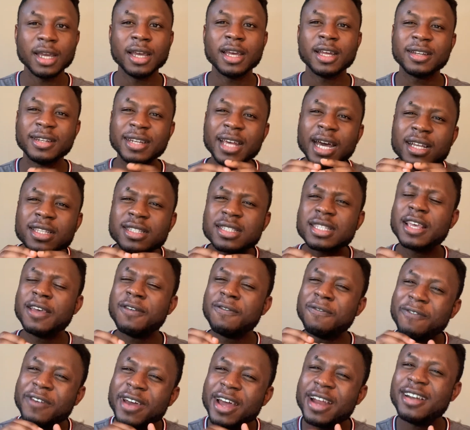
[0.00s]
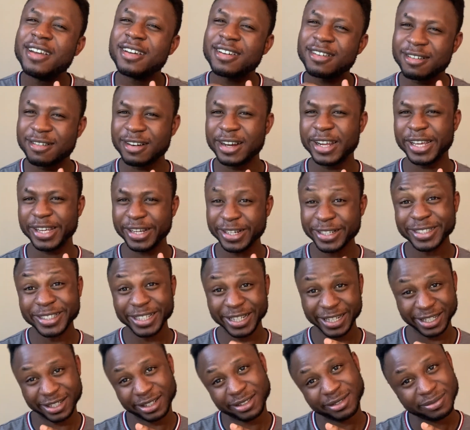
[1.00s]
That's a very gray
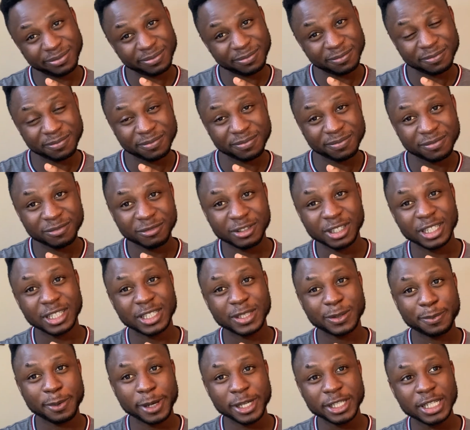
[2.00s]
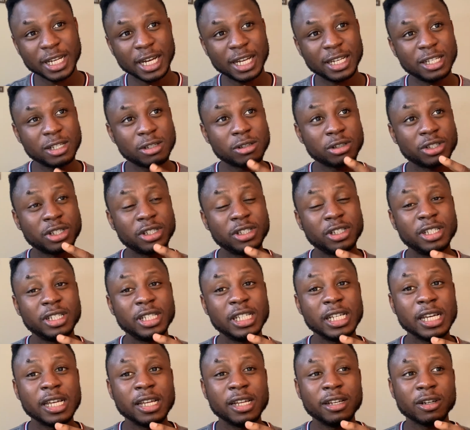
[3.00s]
area, especially
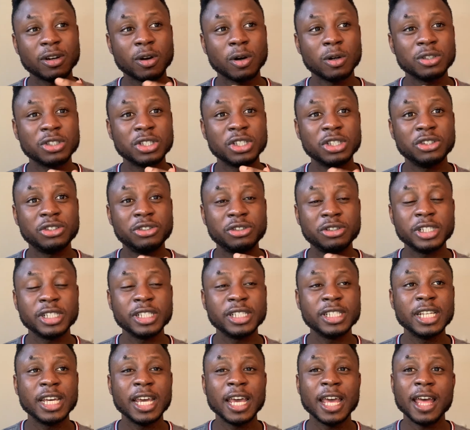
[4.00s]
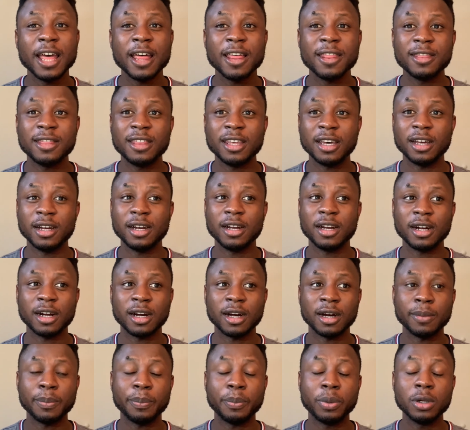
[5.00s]
considering the
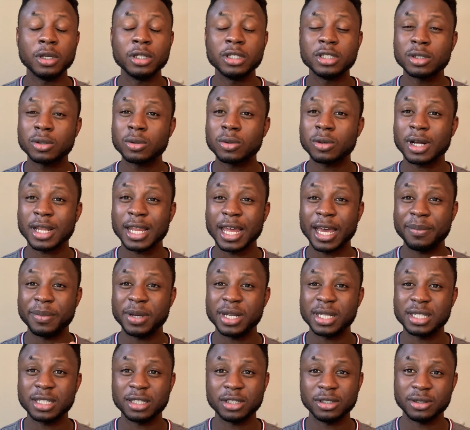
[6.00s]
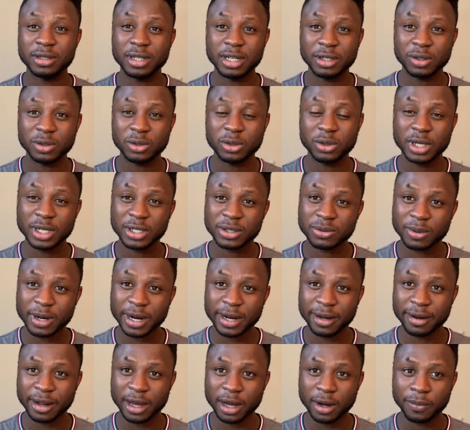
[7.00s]
political climate in the US right
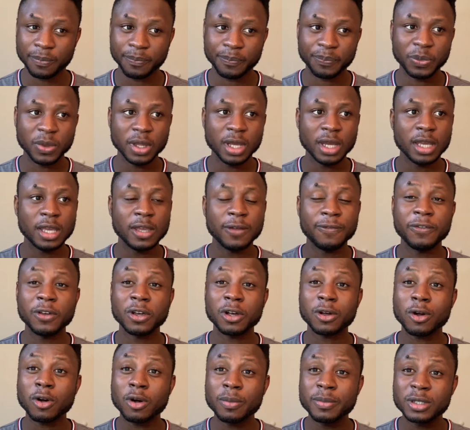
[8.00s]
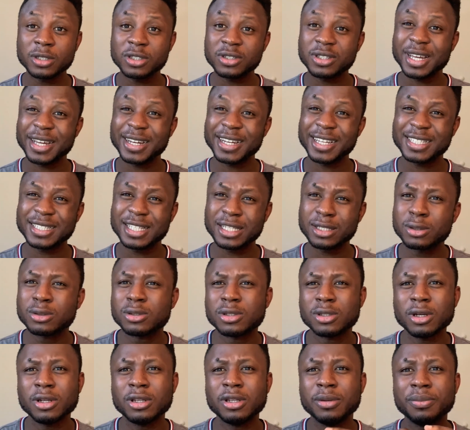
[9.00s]
now. If you're coming to the United States to
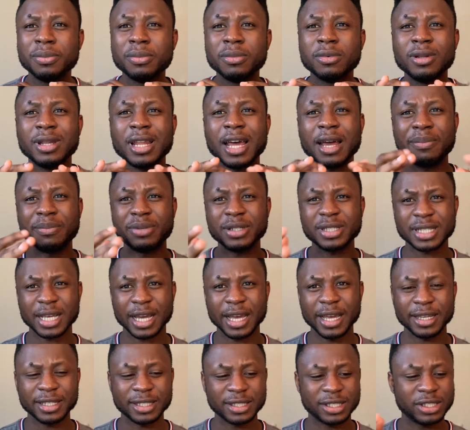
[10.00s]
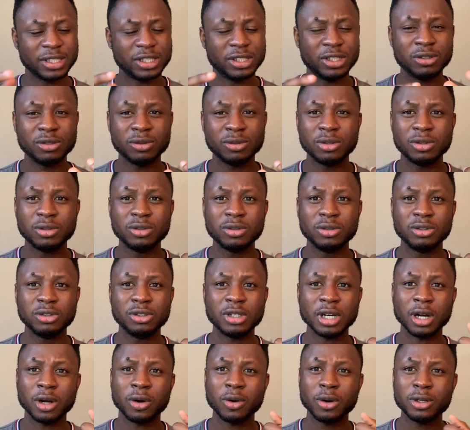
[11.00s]
study library science,
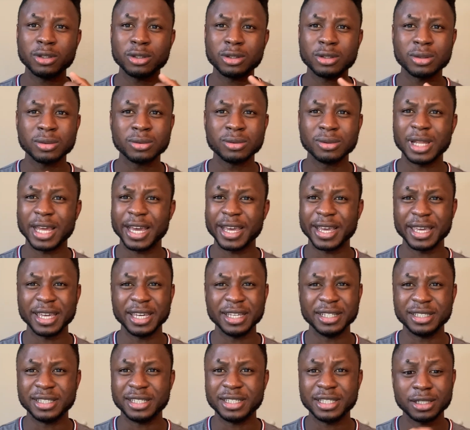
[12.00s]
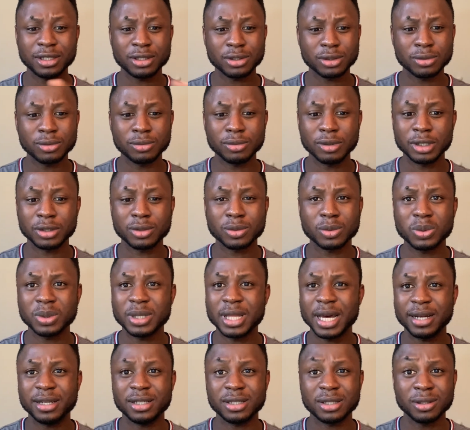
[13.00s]
you're going to like a D school, a school
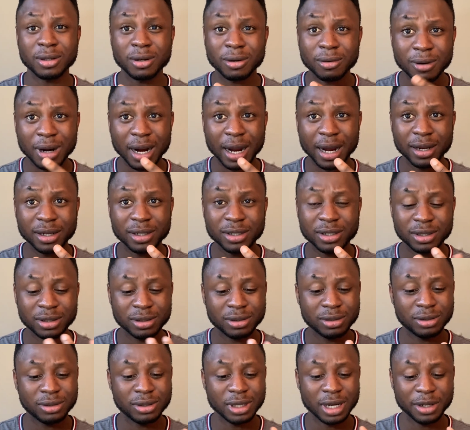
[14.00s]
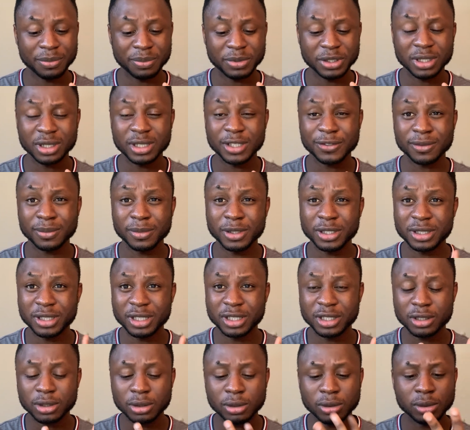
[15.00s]
that is not ranked. Your admission is from a D
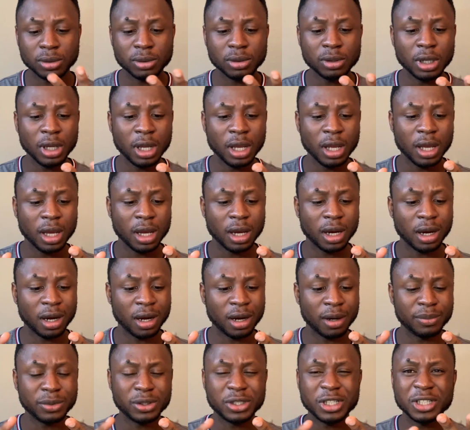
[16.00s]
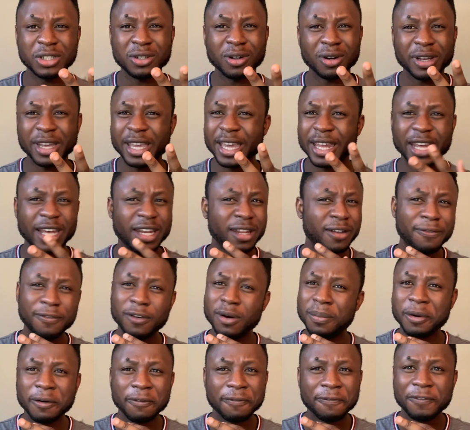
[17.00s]
school. You did not get any
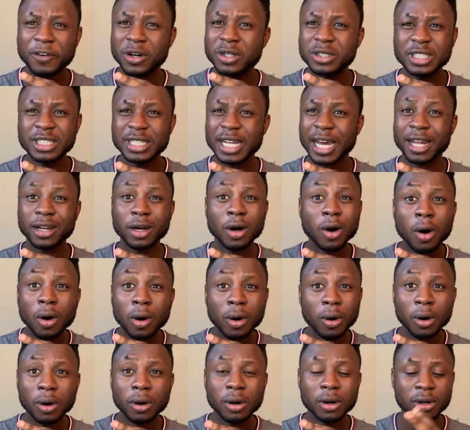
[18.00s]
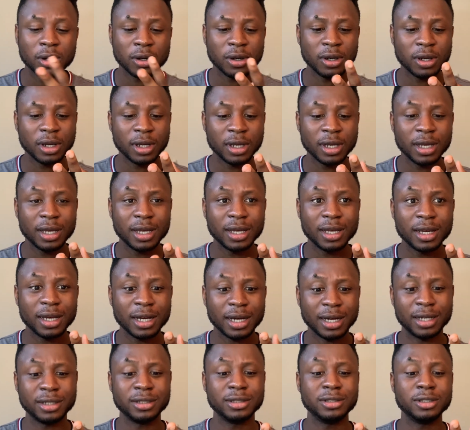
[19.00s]
form of funding at all,
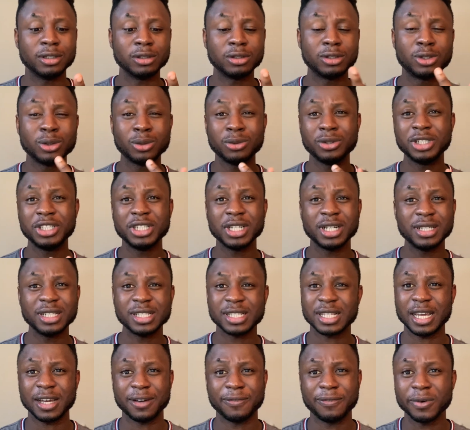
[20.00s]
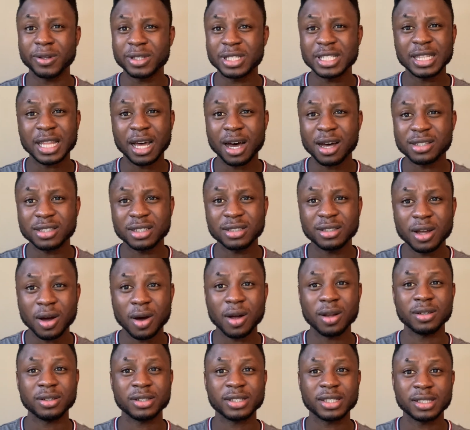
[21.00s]
and your tuition is like
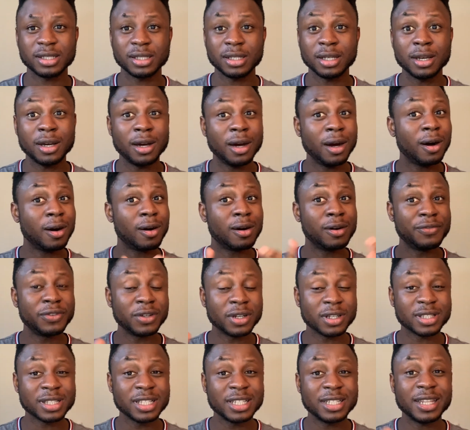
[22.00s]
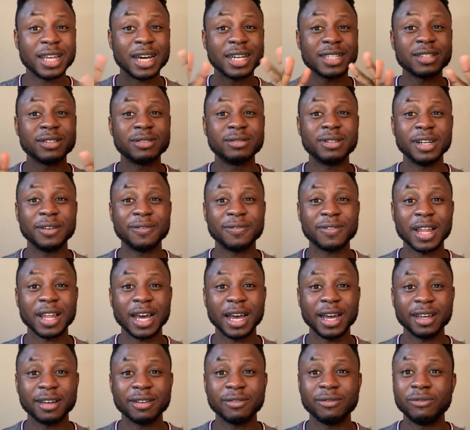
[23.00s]
$40,000. Obviously, that's a red flag,
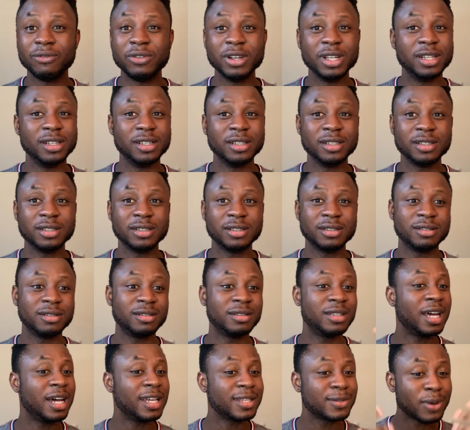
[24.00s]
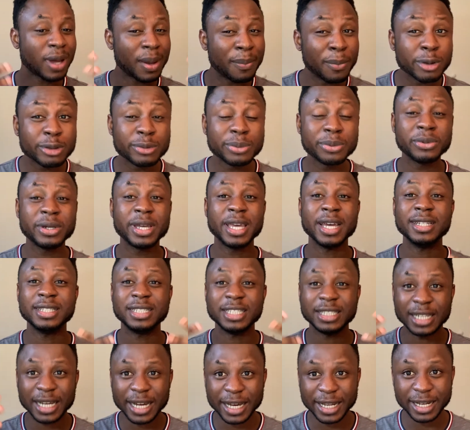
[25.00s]
really. That's why most people get
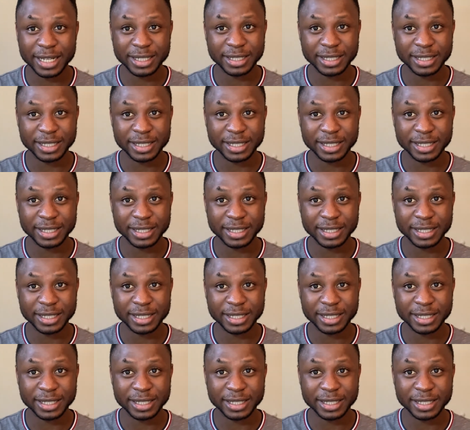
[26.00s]
denied at